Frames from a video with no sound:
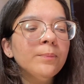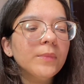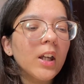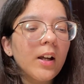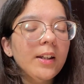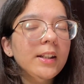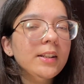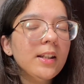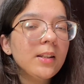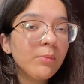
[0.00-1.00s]
yeah,
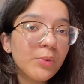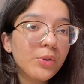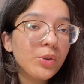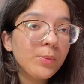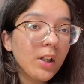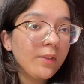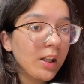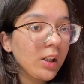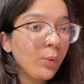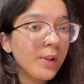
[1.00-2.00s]
it is supposed to be a
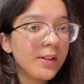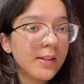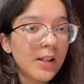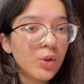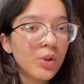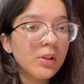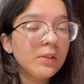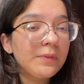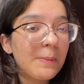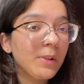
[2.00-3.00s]
very
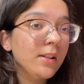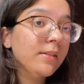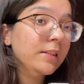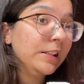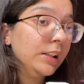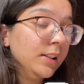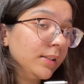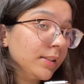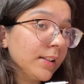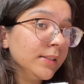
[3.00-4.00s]
quintessential feminist tale
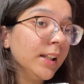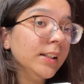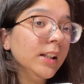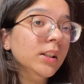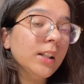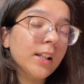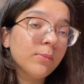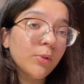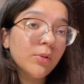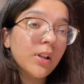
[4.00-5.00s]
in the sense that it
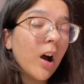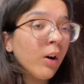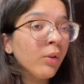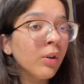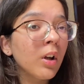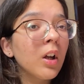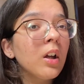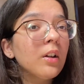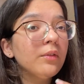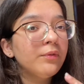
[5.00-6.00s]
explores how
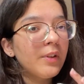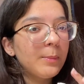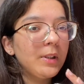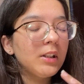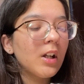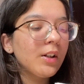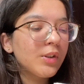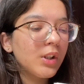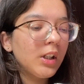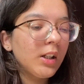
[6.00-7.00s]
women are
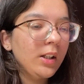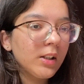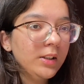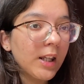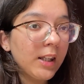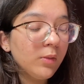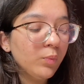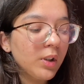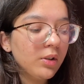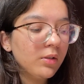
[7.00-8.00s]
treated in a time
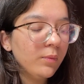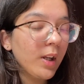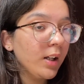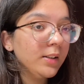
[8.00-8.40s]
where